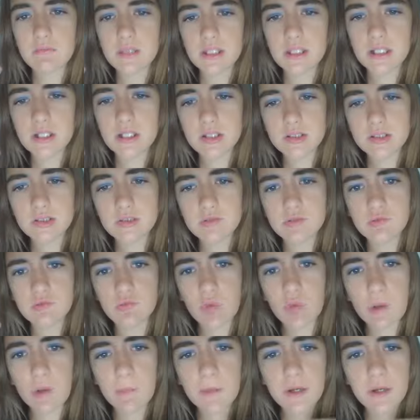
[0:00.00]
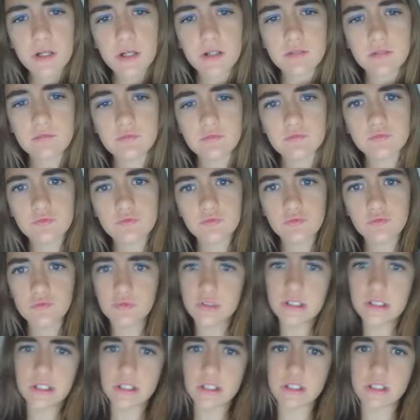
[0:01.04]
because Walmart
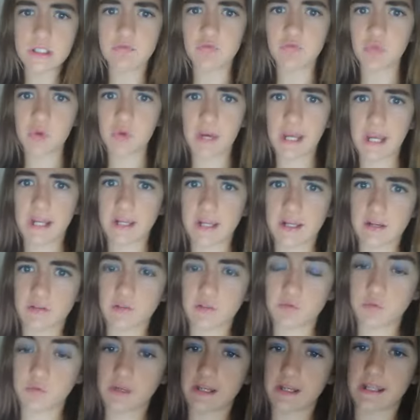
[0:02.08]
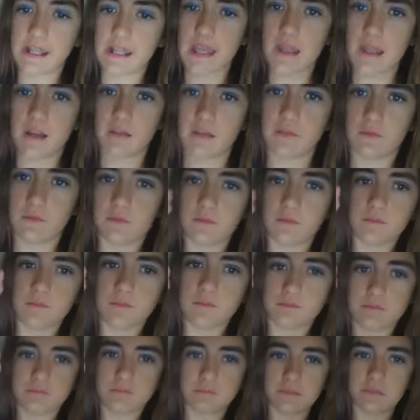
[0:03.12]
really ran ran out of
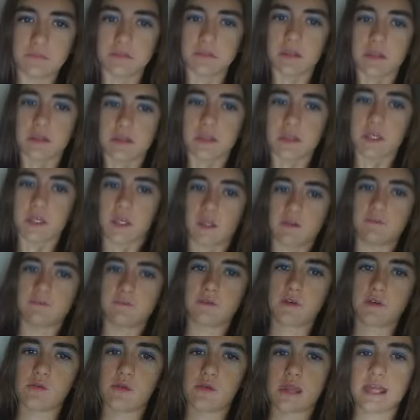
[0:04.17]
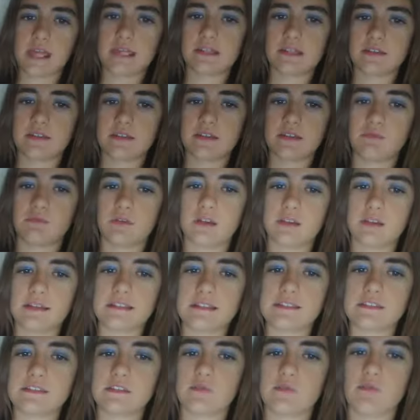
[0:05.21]
phone cases. Well, at
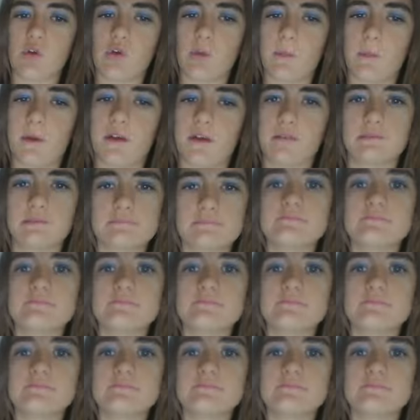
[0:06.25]
least the Walmart